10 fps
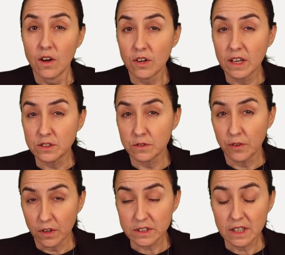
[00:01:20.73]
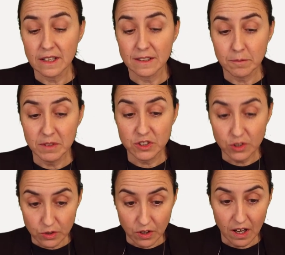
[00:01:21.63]
Okay, so first let me
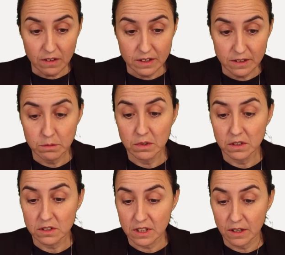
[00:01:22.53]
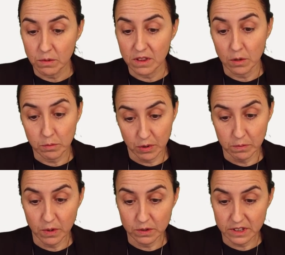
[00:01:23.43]
show you how the table looks like without
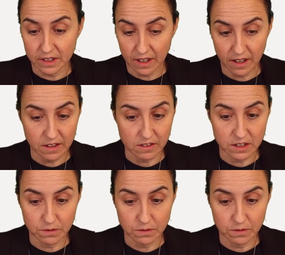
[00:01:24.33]
promoting headers.